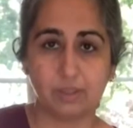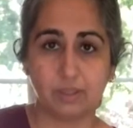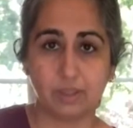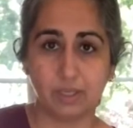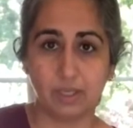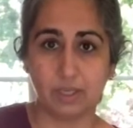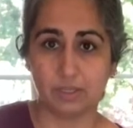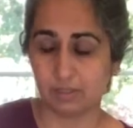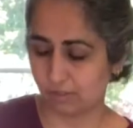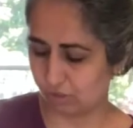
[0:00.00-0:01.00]
and
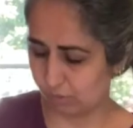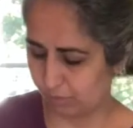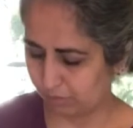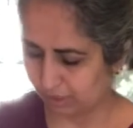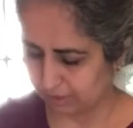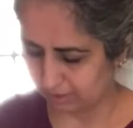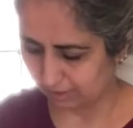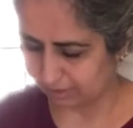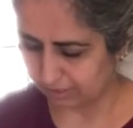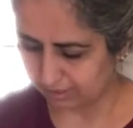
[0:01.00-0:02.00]
super easy to
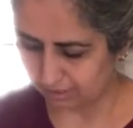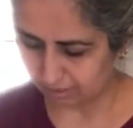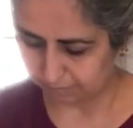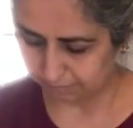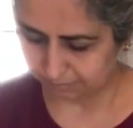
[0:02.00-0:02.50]
slice up.